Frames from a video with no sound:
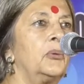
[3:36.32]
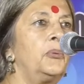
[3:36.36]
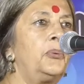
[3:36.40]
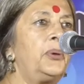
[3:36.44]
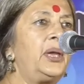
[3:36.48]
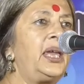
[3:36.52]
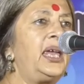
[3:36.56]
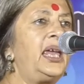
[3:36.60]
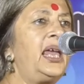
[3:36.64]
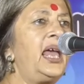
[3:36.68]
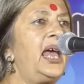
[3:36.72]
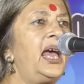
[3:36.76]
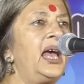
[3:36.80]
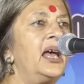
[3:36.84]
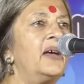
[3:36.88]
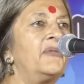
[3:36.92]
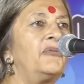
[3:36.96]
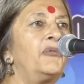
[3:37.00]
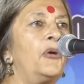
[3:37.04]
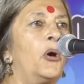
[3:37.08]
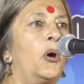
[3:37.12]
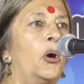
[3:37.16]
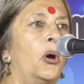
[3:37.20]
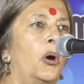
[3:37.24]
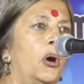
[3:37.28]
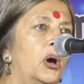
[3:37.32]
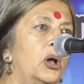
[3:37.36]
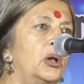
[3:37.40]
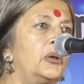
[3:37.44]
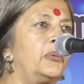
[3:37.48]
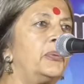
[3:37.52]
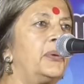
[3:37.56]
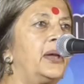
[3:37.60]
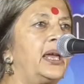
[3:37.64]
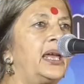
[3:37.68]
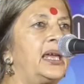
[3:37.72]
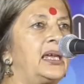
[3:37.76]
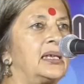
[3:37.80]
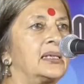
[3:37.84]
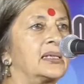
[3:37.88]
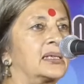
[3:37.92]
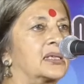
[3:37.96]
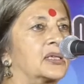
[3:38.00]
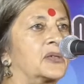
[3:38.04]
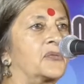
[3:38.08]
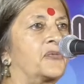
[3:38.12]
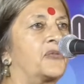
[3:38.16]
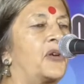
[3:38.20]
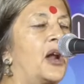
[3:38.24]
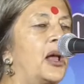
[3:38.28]
We have
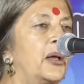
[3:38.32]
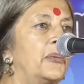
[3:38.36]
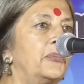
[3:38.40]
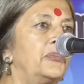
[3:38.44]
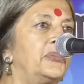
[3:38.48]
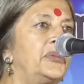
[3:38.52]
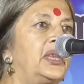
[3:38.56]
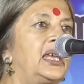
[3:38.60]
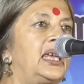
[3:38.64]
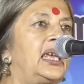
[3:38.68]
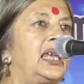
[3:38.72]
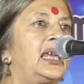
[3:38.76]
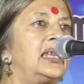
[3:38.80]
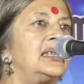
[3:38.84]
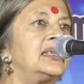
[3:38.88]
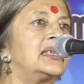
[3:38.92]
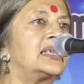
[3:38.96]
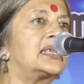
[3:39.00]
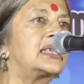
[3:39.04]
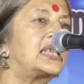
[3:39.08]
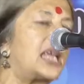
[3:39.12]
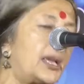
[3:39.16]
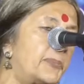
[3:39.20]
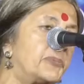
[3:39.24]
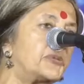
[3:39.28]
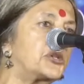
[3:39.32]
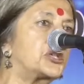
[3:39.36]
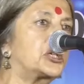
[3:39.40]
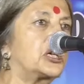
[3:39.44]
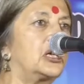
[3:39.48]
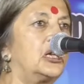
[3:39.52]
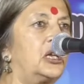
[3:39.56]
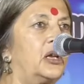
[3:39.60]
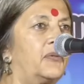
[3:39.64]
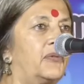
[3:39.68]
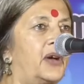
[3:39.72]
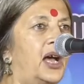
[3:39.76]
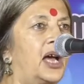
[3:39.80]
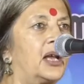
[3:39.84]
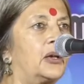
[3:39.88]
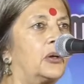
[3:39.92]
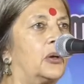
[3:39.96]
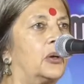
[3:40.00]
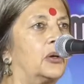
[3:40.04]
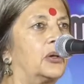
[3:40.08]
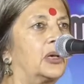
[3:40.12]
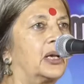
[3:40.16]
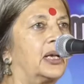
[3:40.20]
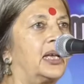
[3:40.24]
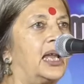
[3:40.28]
always, from the inception of our
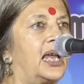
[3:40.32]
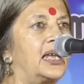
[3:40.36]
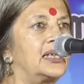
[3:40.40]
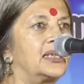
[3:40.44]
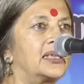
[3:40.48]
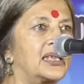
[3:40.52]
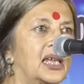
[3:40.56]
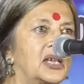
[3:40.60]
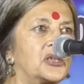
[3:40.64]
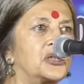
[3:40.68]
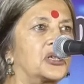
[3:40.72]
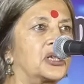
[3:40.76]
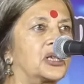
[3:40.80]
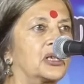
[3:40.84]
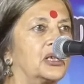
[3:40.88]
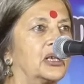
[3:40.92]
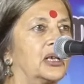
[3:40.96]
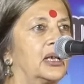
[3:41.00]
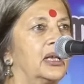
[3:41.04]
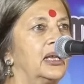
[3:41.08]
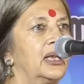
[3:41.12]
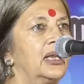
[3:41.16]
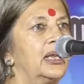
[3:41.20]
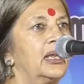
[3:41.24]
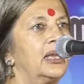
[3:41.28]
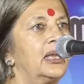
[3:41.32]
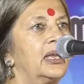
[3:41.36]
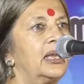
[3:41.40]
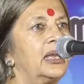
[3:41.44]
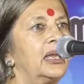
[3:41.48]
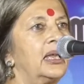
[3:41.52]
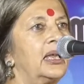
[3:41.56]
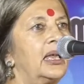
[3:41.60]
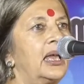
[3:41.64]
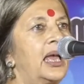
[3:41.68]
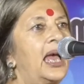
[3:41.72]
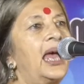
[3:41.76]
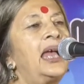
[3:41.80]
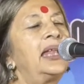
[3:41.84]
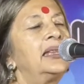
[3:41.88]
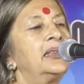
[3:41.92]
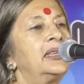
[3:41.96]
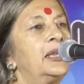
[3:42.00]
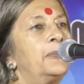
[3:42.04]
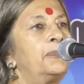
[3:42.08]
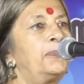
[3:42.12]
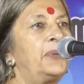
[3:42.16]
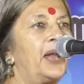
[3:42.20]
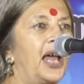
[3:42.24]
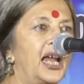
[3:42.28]
organization
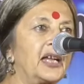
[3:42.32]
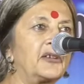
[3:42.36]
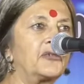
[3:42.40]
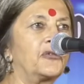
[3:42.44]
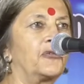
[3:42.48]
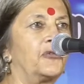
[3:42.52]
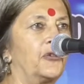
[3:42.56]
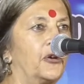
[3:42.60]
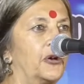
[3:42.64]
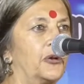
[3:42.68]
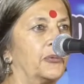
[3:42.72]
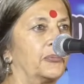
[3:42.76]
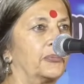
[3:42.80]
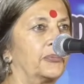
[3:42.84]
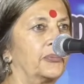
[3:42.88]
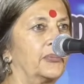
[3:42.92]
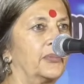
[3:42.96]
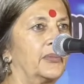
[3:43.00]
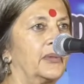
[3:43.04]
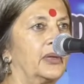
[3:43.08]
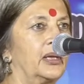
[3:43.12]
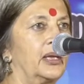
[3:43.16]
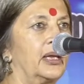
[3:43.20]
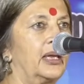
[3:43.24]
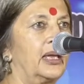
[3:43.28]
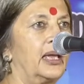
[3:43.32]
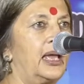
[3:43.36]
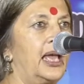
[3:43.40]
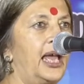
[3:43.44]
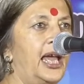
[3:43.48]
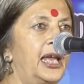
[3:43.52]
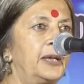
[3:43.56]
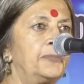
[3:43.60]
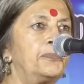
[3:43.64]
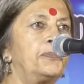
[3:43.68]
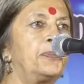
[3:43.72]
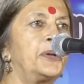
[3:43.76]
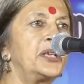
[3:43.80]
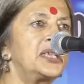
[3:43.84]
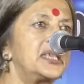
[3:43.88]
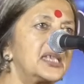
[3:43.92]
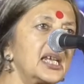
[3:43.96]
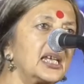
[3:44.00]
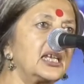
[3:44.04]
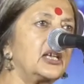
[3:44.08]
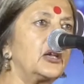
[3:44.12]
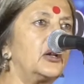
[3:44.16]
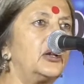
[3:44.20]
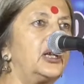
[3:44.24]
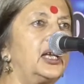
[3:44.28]
and the platform, and
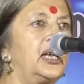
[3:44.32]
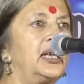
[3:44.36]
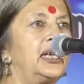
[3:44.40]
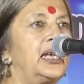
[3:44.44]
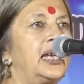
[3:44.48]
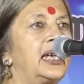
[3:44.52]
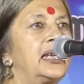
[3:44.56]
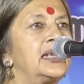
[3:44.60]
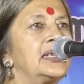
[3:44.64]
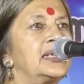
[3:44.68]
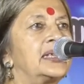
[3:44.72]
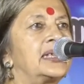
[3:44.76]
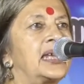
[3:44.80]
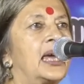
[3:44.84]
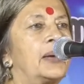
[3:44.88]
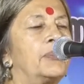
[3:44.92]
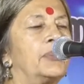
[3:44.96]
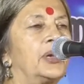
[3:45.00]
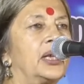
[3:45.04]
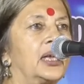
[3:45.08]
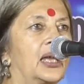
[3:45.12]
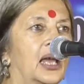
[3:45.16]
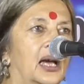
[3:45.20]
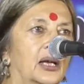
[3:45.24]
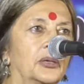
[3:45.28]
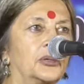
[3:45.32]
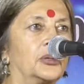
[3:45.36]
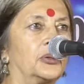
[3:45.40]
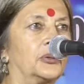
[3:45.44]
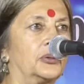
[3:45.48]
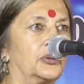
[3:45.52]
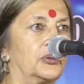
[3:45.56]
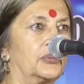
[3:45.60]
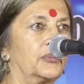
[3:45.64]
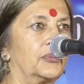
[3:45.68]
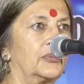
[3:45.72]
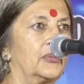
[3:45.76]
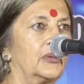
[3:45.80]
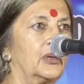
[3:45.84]
particularly in Tamil Nadu,